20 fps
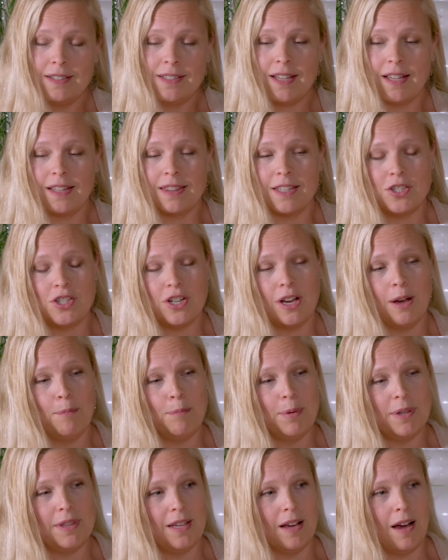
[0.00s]
take the
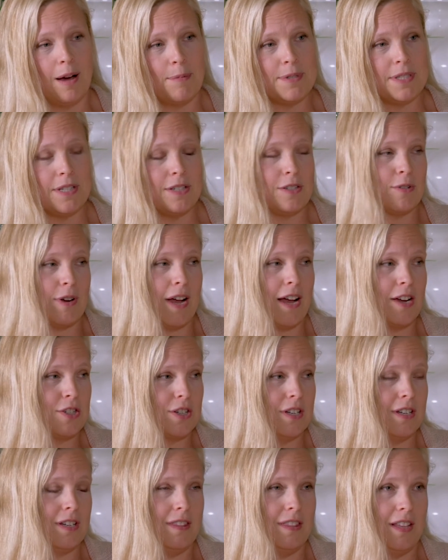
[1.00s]
jump in the opposite
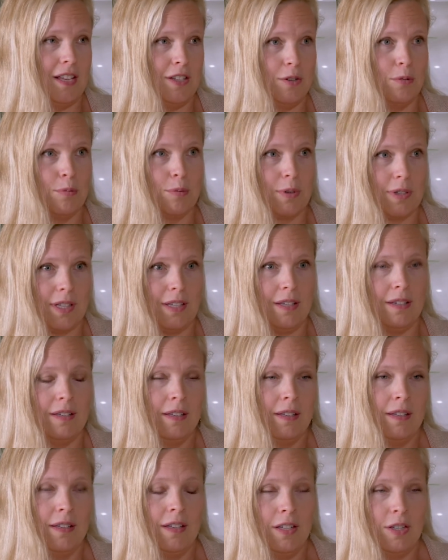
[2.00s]
direction, and then
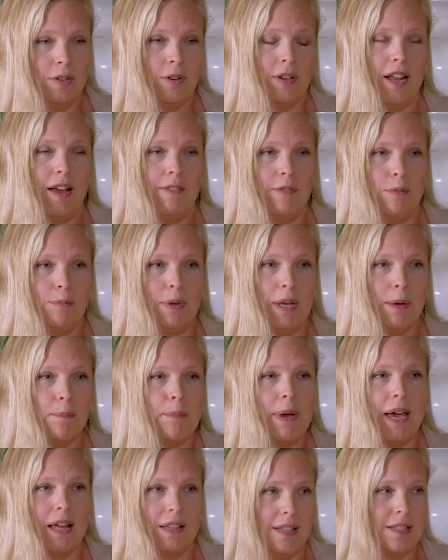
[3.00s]
you can have it be a
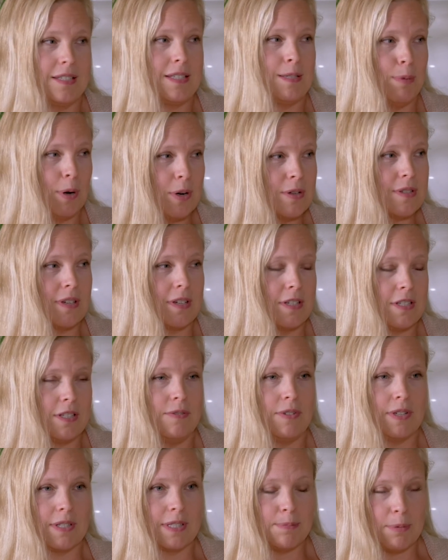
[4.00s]
balanced person because
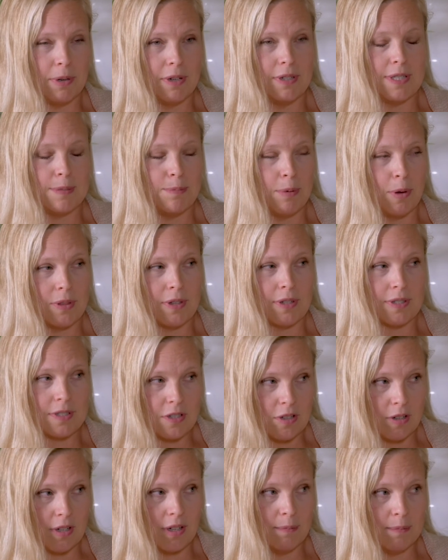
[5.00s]
you've experienced both
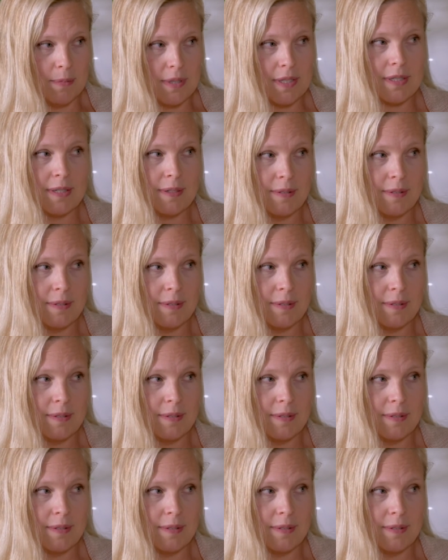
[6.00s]
extremes.